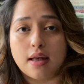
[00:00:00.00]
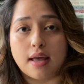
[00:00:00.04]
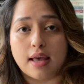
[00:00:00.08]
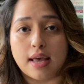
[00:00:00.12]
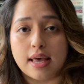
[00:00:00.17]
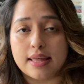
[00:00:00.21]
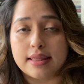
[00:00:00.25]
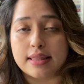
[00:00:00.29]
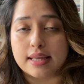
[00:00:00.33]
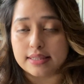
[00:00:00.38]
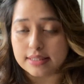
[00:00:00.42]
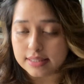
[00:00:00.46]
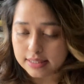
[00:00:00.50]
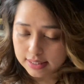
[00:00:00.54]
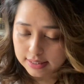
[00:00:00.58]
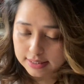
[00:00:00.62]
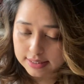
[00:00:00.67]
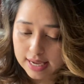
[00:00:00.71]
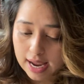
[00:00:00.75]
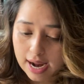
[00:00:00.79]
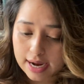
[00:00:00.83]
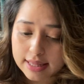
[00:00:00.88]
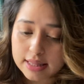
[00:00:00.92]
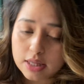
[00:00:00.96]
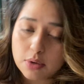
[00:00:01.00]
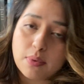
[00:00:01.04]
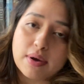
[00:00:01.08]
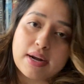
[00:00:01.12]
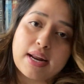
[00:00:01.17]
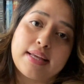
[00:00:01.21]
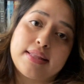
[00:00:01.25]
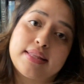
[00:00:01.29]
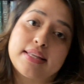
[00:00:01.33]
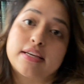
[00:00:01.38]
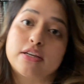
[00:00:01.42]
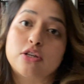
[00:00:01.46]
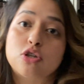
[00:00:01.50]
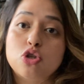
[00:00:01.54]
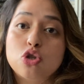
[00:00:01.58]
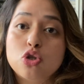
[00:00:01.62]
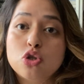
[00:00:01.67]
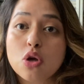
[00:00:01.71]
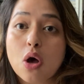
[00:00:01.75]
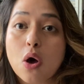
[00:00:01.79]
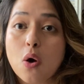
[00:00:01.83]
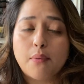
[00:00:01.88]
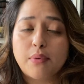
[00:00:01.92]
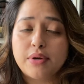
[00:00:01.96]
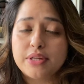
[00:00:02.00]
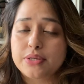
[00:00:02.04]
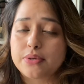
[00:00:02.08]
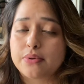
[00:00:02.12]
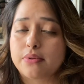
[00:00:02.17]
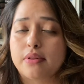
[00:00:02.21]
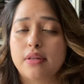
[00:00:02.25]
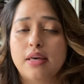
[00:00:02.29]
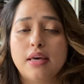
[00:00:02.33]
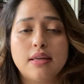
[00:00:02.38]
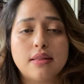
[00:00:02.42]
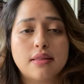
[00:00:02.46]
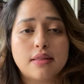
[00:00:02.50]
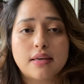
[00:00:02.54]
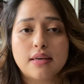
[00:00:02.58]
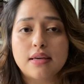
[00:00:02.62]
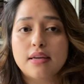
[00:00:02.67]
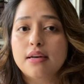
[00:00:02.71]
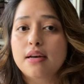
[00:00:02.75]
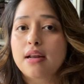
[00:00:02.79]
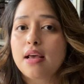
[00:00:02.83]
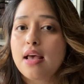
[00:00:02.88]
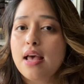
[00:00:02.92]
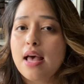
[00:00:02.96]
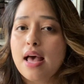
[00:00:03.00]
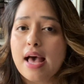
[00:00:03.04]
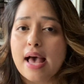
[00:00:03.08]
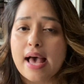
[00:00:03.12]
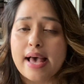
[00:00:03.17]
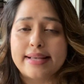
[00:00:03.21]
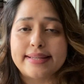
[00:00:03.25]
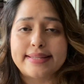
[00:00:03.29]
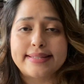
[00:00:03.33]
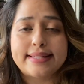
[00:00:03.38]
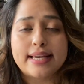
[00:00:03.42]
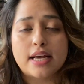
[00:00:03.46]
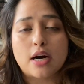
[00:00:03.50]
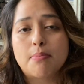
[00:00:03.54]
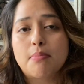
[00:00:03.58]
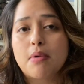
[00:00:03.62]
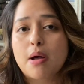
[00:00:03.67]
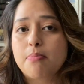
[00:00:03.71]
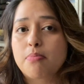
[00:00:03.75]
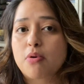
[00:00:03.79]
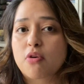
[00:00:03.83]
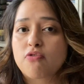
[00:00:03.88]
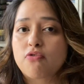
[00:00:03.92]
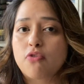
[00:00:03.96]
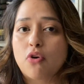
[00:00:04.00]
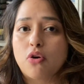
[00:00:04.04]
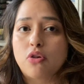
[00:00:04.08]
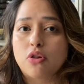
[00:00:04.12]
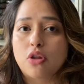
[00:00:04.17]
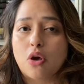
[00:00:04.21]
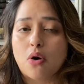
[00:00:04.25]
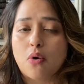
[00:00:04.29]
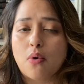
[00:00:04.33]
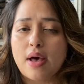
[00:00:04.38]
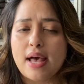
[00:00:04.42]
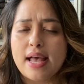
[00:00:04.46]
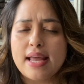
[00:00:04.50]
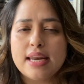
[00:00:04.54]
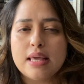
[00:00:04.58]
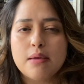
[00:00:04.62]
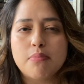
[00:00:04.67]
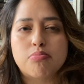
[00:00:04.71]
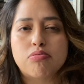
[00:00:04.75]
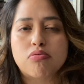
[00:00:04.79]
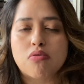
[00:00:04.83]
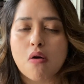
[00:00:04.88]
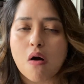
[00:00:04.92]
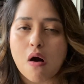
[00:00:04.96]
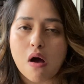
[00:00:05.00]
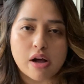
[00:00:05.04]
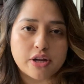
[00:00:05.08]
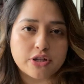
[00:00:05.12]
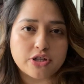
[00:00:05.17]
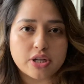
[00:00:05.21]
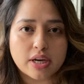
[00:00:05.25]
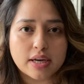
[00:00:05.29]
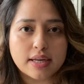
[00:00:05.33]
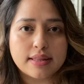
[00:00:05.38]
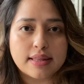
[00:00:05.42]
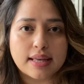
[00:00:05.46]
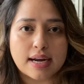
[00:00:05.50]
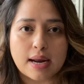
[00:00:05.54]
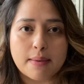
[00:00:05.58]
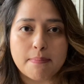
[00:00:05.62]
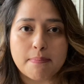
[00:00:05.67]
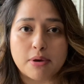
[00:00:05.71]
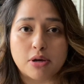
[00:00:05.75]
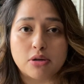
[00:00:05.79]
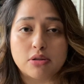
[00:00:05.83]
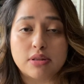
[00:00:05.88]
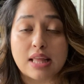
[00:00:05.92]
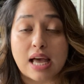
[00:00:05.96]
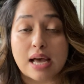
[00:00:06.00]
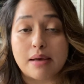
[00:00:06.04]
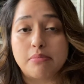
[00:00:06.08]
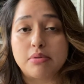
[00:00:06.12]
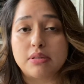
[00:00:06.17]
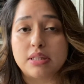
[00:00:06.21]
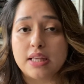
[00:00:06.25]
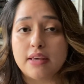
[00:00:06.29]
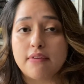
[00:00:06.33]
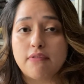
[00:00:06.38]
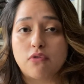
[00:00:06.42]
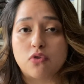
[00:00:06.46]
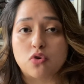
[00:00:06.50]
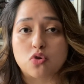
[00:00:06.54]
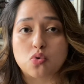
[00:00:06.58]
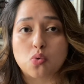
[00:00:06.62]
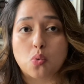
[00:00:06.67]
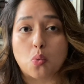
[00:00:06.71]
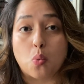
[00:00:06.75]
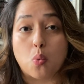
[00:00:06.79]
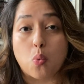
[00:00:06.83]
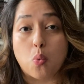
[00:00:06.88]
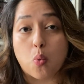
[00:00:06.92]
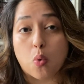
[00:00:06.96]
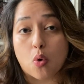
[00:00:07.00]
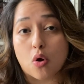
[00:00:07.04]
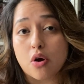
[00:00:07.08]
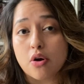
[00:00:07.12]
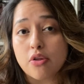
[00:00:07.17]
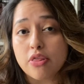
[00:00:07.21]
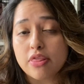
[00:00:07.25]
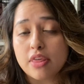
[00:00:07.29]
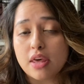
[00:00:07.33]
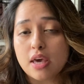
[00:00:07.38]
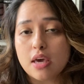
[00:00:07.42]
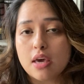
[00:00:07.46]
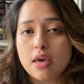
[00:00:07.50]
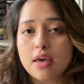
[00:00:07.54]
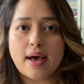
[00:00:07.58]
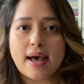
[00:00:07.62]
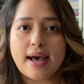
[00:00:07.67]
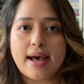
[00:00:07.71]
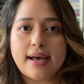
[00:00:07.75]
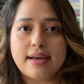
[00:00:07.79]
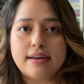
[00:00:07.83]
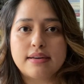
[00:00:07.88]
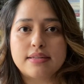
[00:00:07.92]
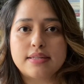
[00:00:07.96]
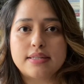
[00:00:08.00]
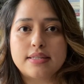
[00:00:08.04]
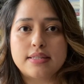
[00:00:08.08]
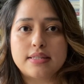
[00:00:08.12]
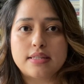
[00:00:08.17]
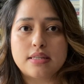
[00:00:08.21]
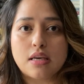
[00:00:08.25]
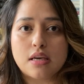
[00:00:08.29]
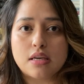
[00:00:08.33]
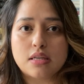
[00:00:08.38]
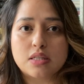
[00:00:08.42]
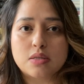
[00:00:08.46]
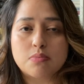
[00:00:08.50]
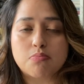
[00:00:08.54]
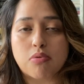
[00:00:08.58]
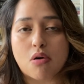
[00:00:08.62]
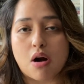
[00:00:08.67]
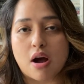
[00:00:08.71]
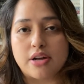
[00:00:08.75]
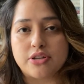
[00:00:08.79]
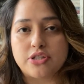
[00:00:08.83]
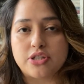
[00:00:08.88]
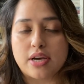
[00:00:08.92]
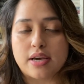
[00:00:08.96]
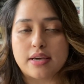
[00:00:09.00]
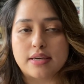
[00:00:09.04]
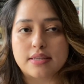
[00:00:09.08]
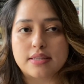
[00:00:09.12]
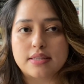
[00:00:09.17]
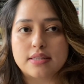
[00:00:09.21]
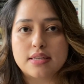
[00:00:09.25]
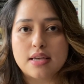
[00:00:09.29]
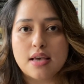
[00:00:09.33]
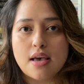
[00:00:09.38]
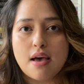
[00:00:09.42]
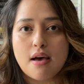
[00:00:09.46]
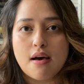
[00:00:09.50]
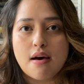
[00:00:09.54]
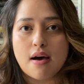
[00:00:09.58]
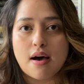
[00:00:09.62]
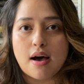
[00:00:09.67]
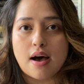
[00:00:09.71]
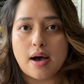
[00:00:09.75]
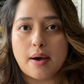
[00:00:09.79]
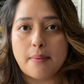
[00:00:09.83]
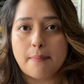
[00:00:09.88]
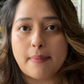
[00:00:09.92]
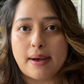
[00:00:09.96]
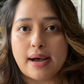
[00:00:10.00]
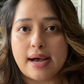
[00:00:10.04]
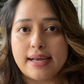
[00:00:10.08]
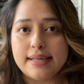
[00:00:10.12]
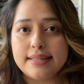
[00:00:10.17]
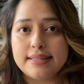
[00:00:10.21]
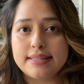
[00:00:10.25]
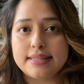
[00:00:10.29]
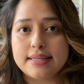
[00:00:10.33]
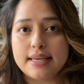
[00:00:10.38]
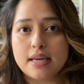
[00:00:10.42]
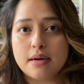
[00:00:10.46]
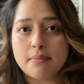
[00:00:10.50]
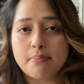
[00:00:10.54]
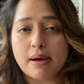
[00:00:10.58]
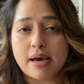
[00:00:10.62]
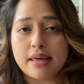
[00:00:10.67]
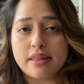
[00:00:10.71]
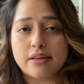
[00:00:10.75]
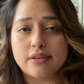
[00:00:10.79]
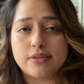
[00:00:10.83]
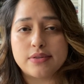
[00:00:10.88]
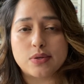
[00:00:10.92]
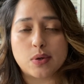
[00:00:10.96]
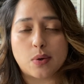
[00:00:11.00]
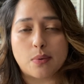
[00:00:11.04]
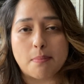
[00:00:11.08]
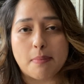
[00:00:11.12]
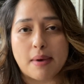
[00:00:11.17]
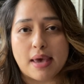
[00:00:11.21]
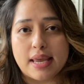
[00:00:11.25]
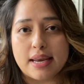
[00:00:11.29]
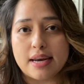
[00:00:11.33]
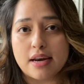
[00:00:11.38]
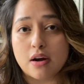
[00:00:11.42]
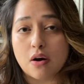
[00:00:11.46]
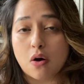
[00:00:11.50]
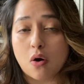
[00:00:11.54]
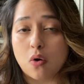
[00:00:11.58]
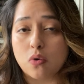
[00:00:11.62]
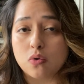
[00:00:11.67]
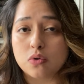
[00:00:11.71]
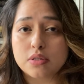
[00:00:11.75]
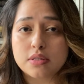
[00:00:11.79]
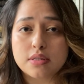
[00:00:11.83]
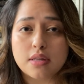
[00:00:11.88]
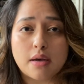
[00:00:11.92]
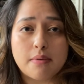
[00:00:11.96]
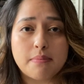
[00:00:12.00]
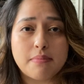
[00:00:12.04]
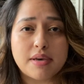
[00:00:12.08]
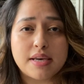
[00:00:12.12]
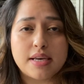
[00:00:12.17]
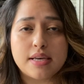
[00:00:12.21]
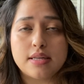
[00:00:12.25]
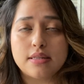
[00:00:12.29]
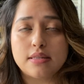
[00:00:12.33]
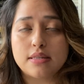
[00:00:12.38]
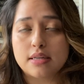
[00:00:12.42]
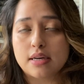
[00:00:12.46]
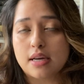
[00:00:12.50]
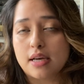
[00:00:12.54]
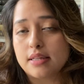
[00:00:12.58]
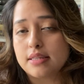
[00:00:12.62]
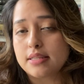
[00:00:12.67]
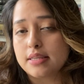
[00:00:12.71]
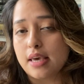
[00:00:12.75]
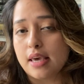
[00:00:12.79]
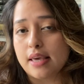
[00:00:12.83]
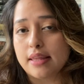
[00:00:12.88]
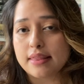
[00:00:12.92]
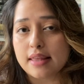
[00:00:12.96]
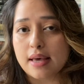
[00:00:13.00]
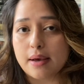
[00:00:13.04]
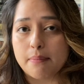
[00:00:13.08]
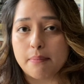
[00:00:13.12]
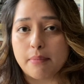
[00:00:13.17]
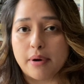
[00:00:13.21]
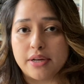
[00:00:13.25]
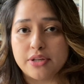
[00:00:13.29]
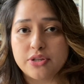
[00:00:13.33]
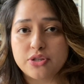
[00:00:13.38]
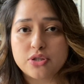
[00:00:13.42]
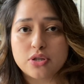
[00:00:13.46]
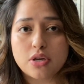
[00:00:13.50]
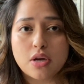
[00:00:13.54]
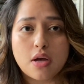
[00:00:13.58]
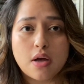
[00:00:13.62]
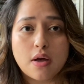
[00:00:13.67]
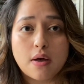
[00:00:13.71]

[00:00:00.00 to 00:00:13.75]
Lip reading: And that's exactly what I did. So I went to LinkedIn, I set up my portfolio. Any project that I built that I believe was worth it. I had 6 projects. I did buy the domain and host them. It did not take that much.